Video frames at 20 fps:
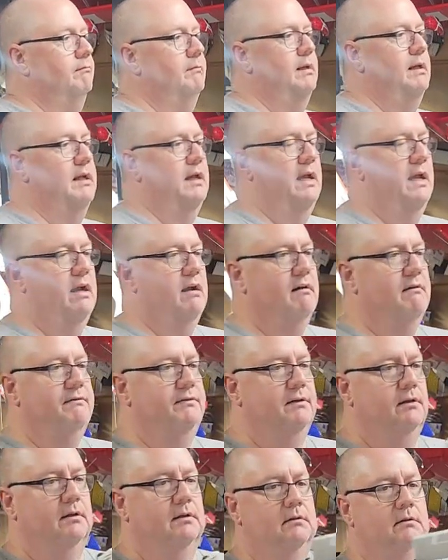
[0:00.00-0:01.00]
be
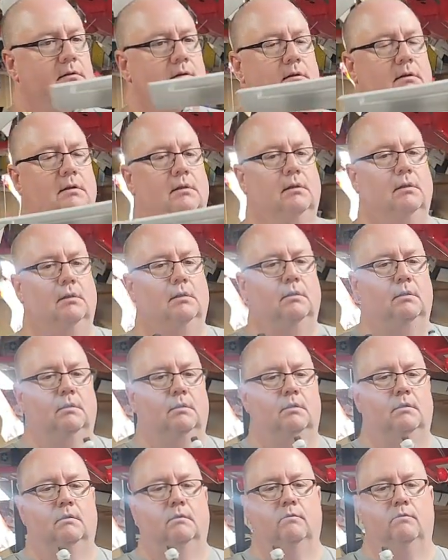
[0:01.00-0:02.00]
careful
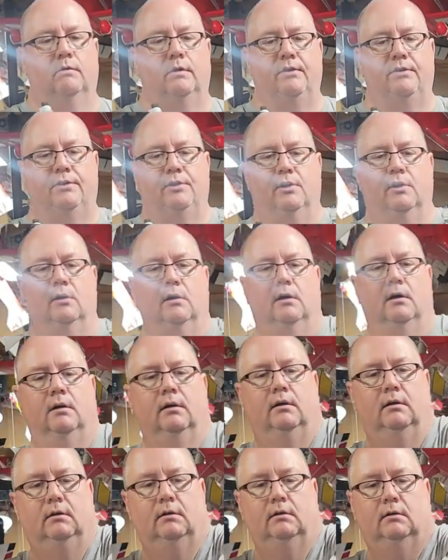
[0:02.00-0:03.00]
with
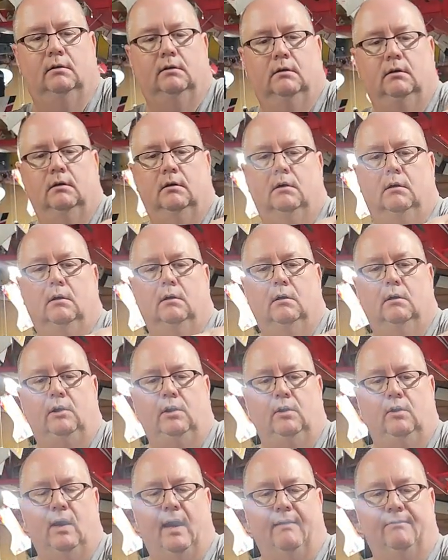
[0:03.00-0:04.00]
your,
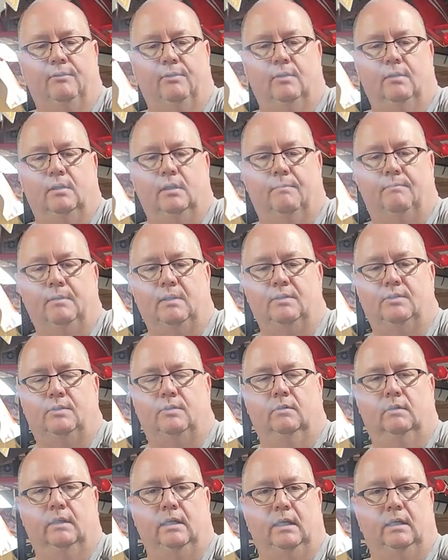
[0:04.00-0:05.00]
you have to hook up these
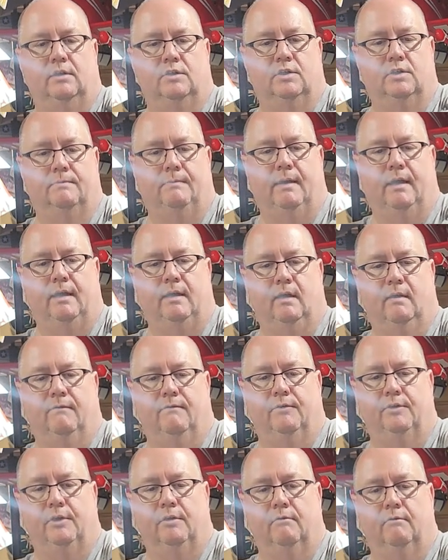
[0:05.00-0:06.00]
two linkages back here
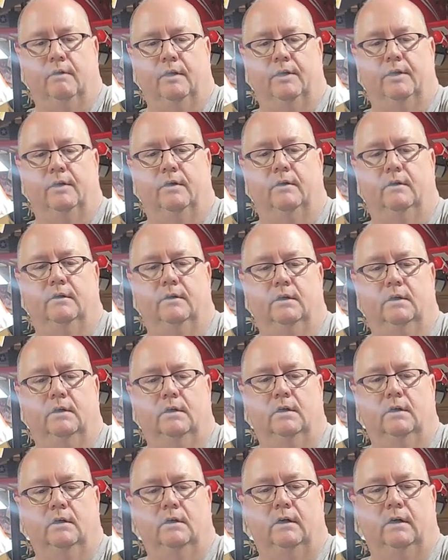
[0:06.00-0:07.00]
for your rudder
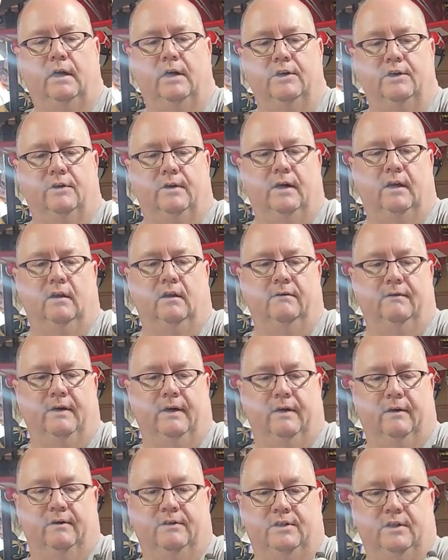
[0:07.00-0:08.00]
and your
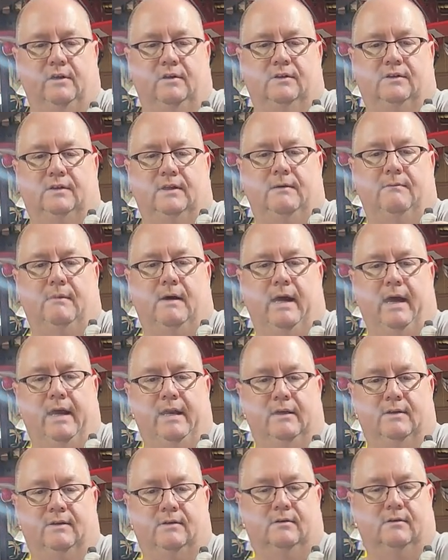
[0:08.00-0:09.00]
elevators. You can see
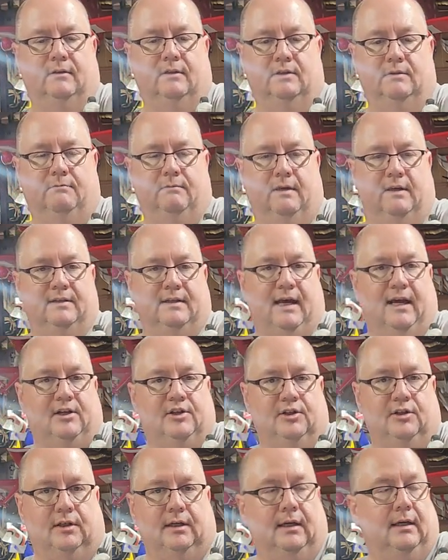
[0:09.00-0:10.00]
mine is, is, is
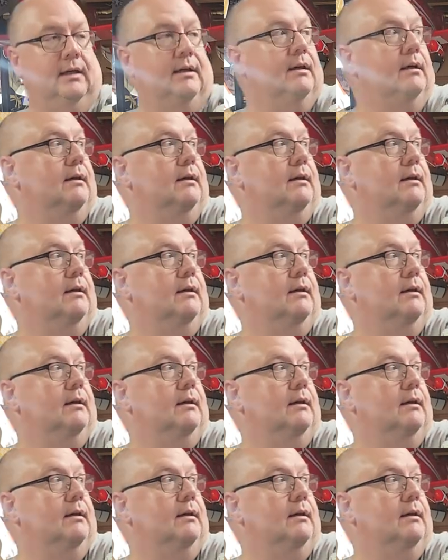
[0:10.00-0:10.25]
actually